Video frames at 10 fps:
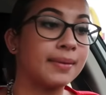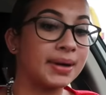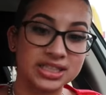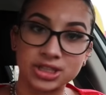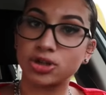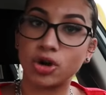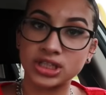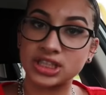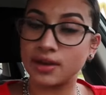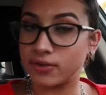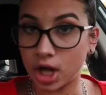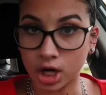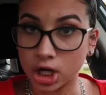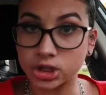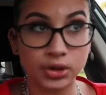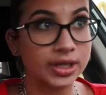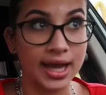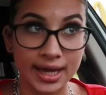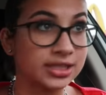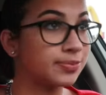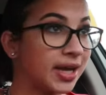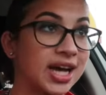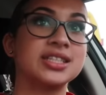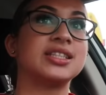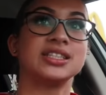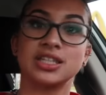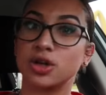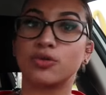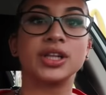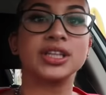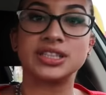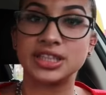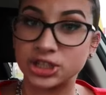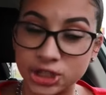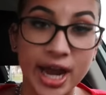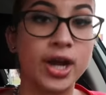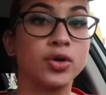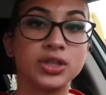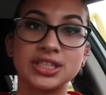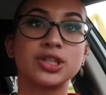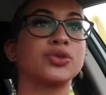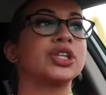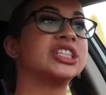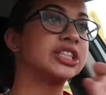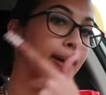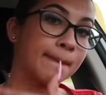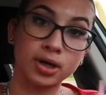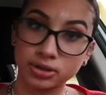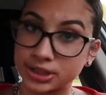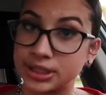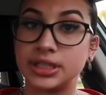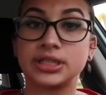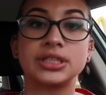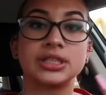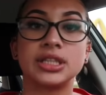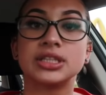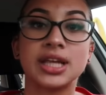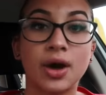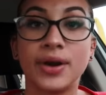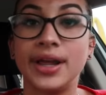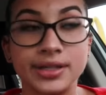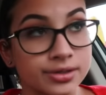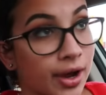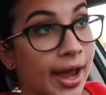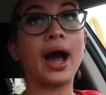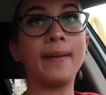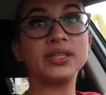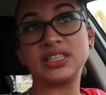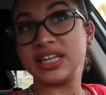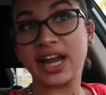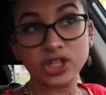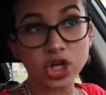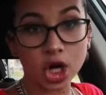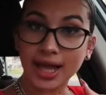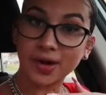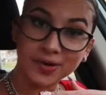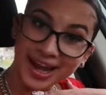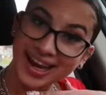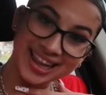Am I still going to give y'all a car tour? Yes, because this is a realistic channel. This is a realistic person. This is how it is, okay? I'm a teenager that don't like